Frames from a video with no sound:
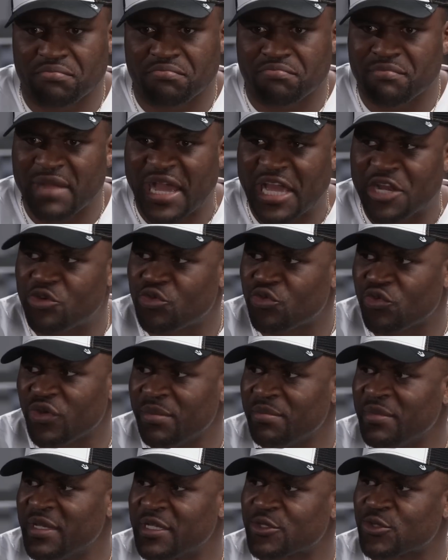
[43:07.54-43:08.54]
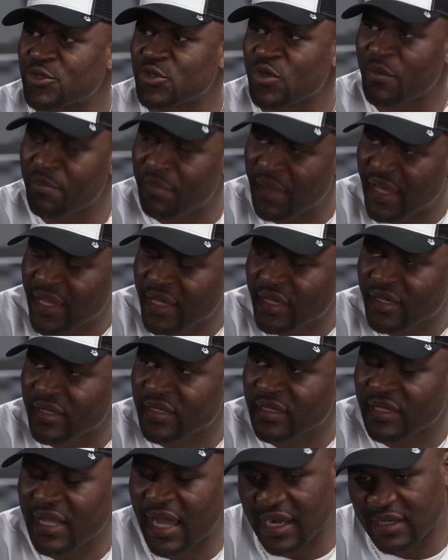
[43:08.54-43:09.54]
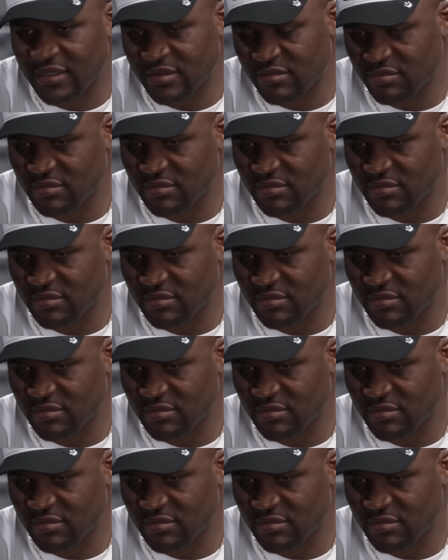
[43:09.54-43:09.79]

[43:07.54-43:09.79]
My dream is so big that